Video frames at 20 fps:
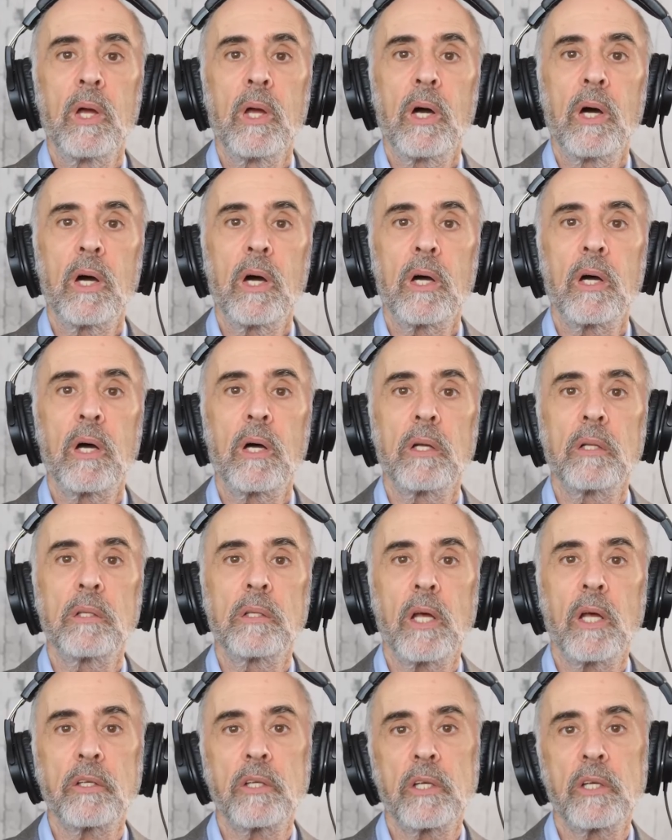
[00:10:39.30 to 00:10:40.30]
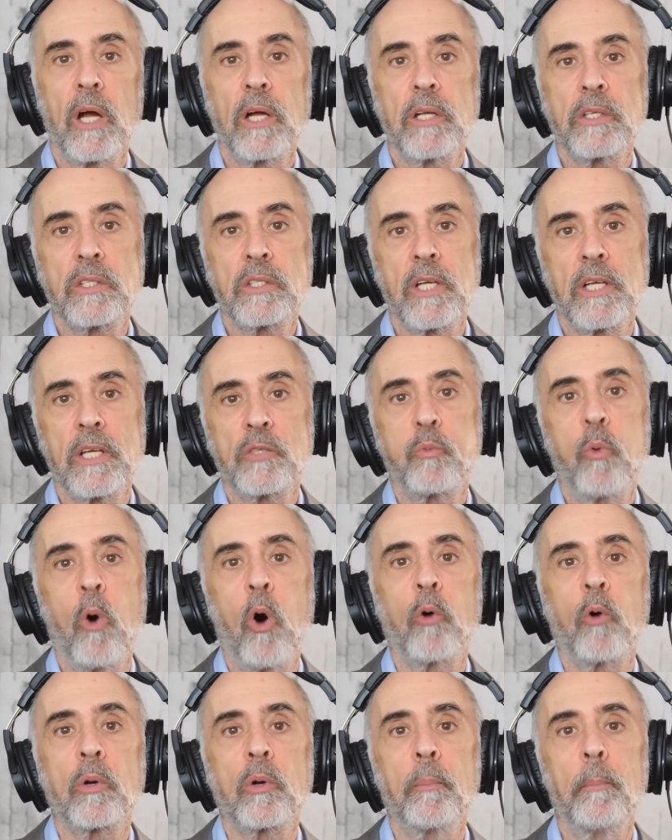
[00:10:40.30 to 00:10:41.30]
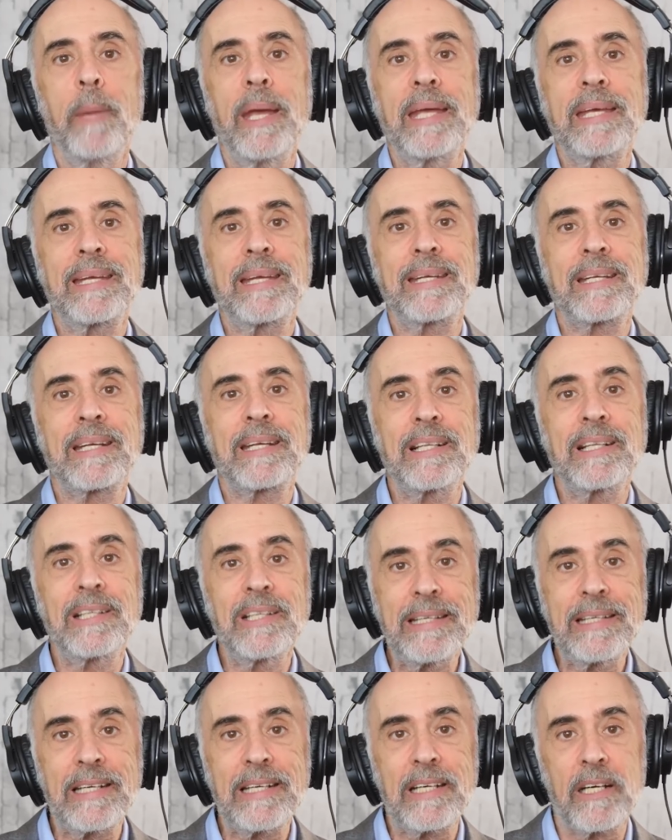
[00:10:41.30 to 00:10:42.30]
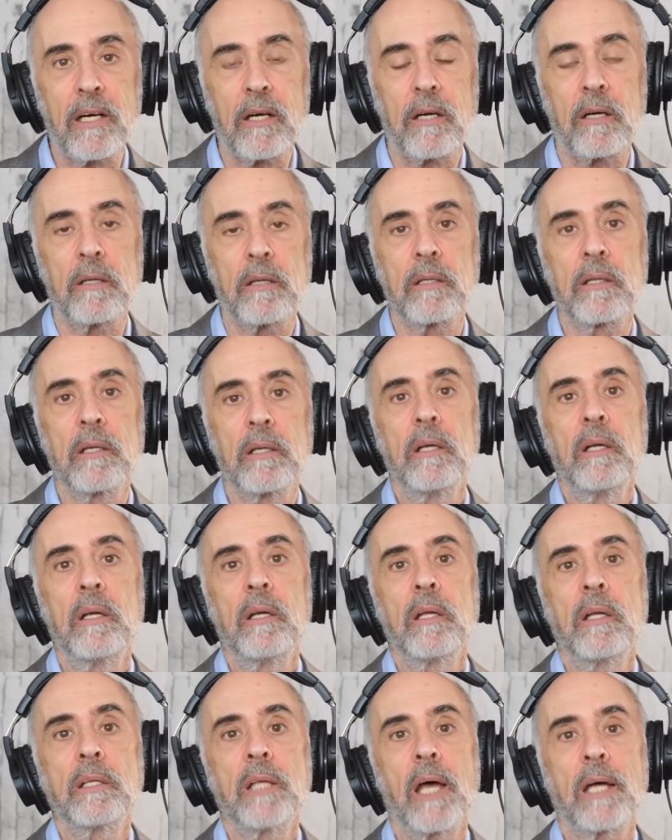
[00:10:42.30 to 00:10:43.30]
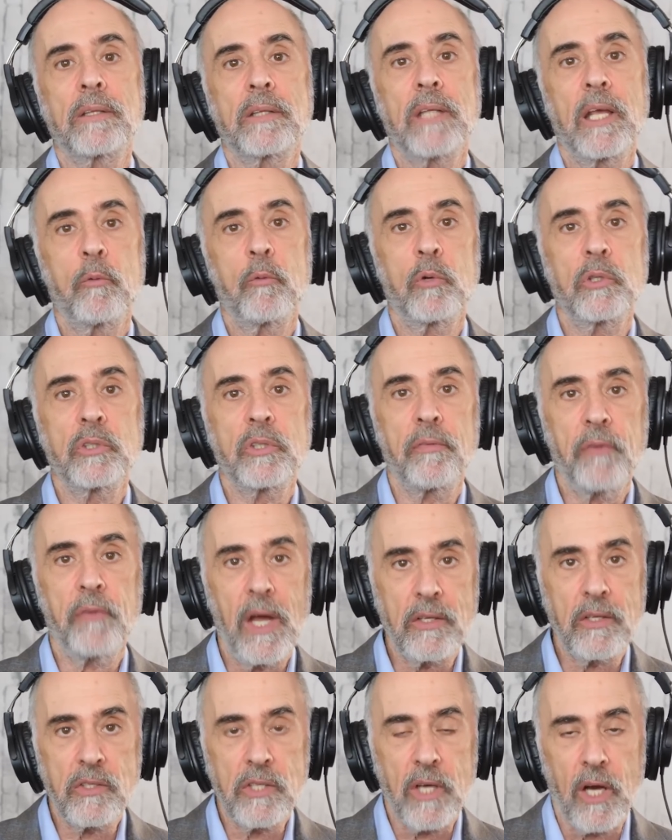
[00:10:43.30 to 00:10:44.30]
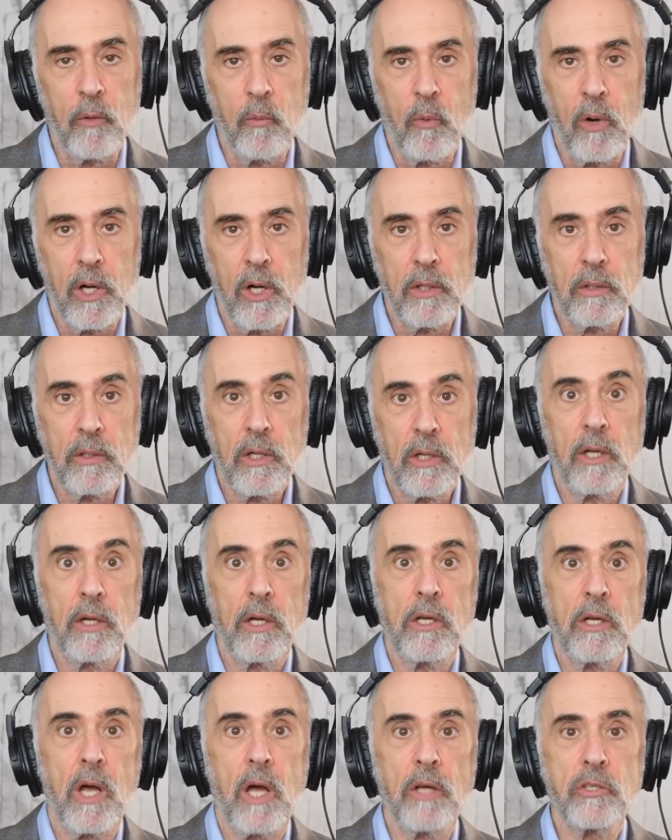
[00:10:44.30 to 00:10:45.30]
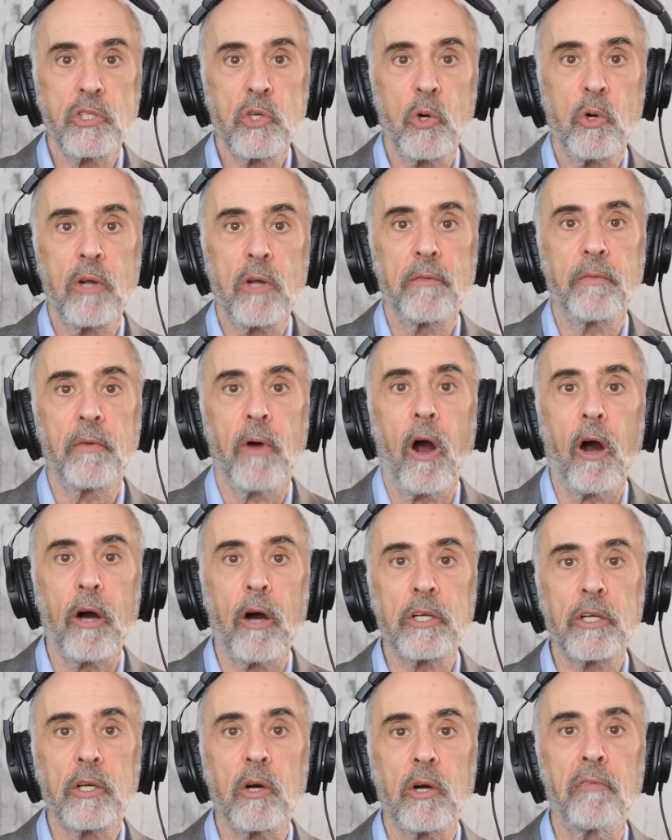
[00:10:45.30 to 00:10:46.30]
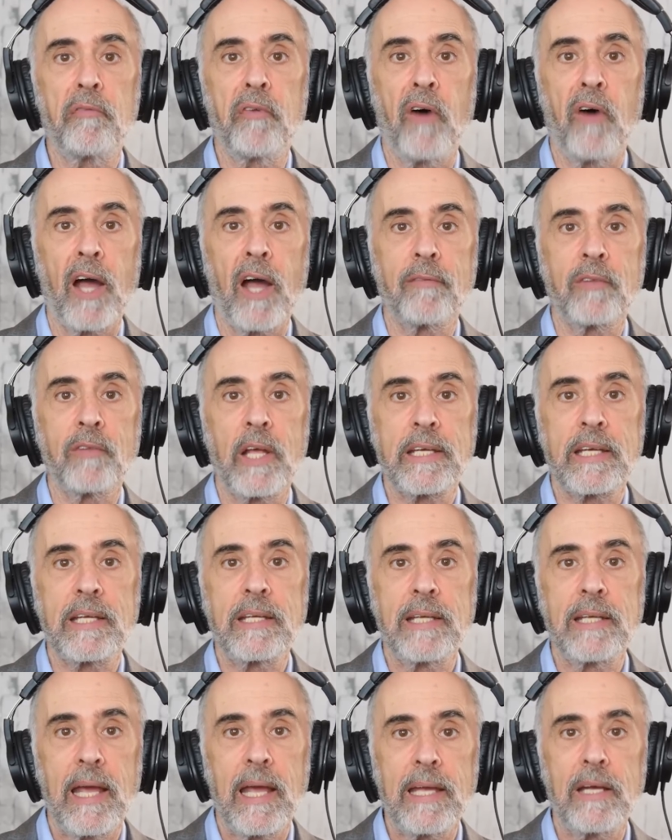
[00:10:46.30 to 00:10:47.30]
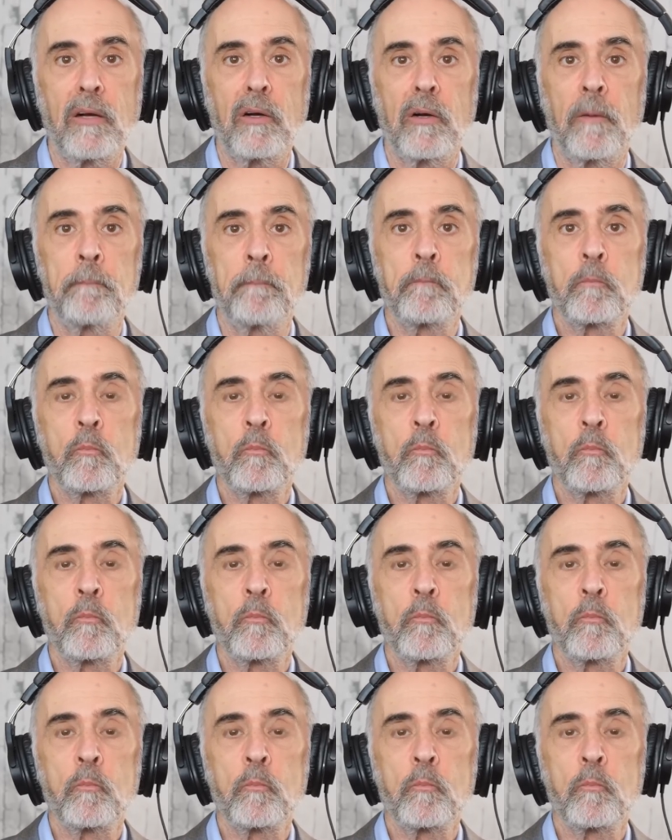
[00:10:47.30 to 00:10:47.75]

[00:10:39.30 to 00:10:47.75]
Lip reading: that the United States won't make it clear that they will defend Taiwan, a sort of Article 5 like in NATO.